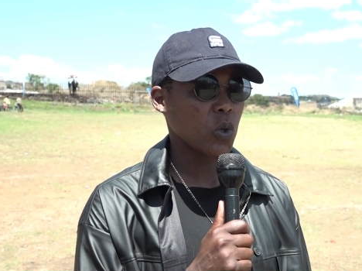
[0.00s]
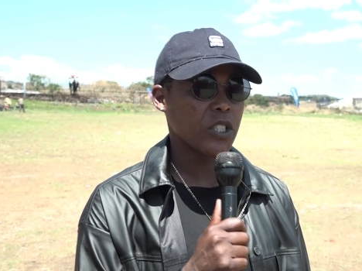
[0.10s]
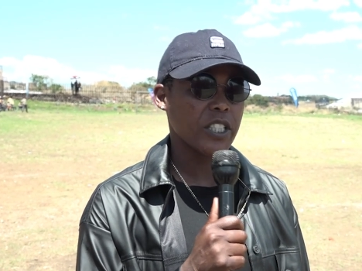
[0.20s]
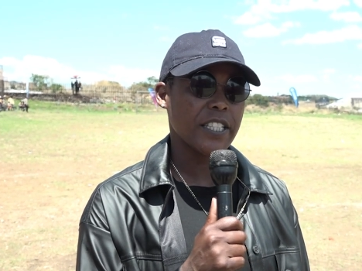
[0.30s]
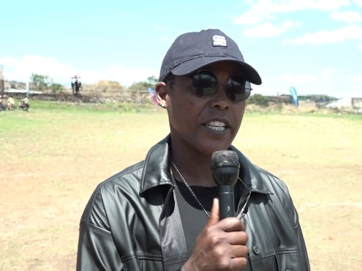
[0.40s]

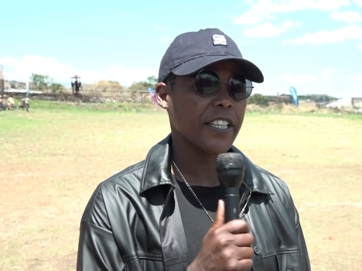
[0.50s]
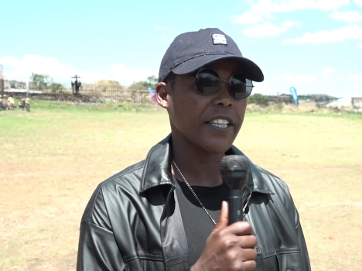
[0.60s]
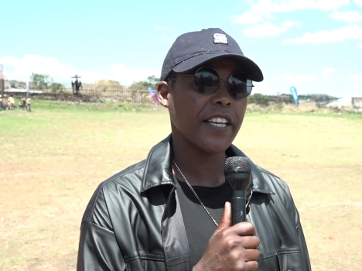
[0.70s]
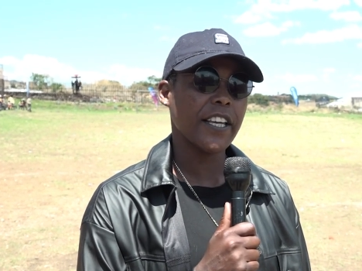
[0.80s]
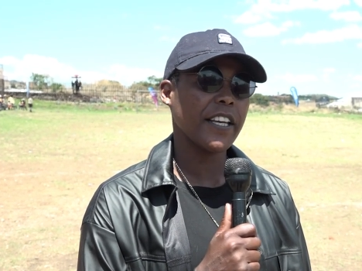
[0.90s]
that she's
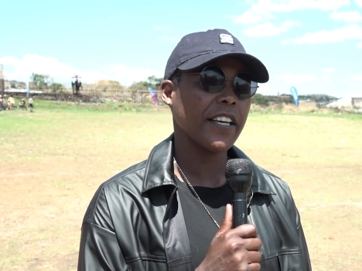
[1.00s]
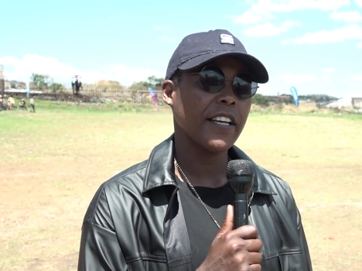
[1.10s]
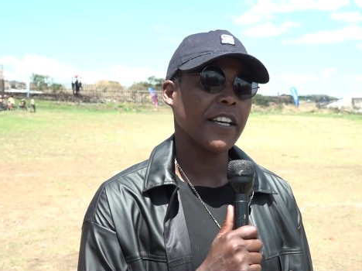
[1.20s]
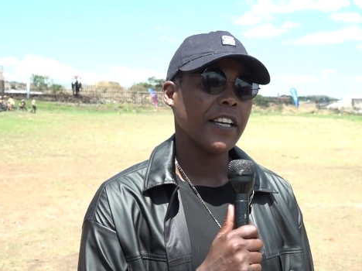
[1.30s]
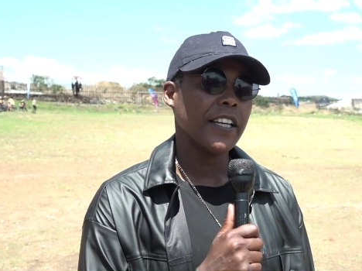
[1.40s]
taking care of
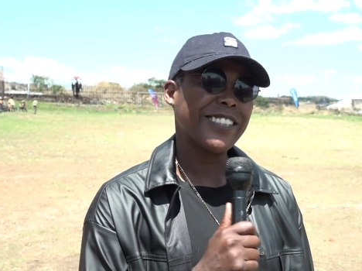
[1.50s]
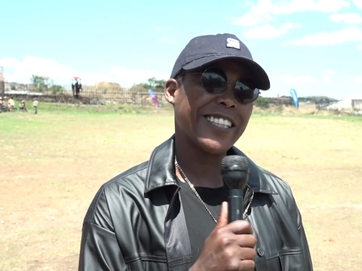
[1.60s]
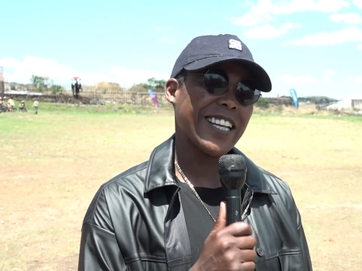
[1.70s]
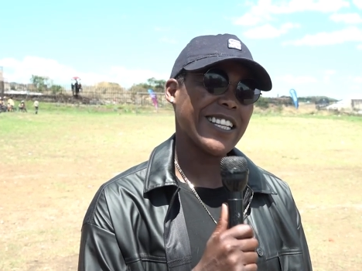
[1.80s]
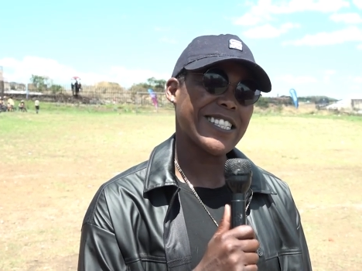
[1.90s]

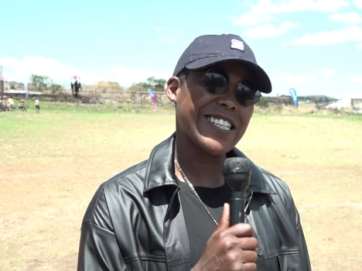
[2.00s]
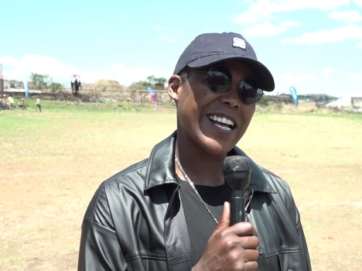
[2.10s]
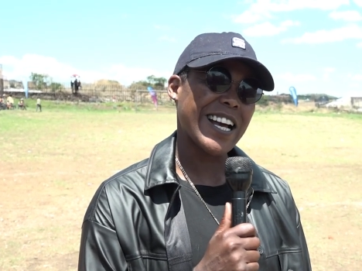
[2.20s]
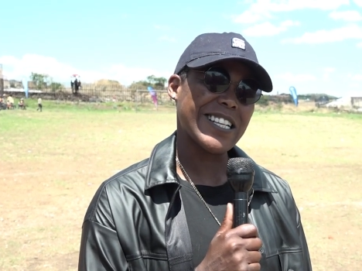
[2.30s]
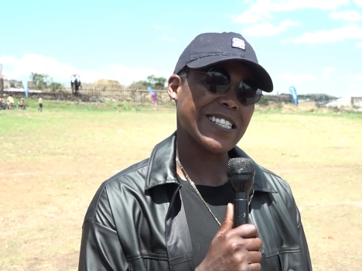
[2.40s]
isigele
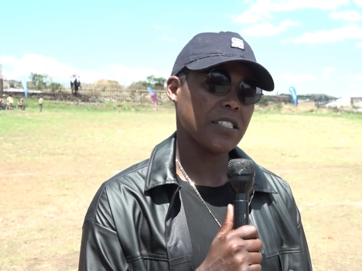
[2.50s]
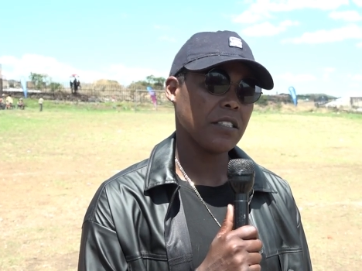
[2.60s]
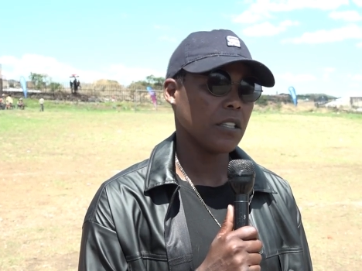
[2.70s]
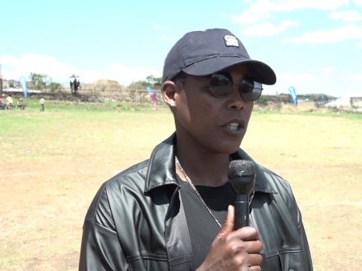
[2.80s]
sekasi.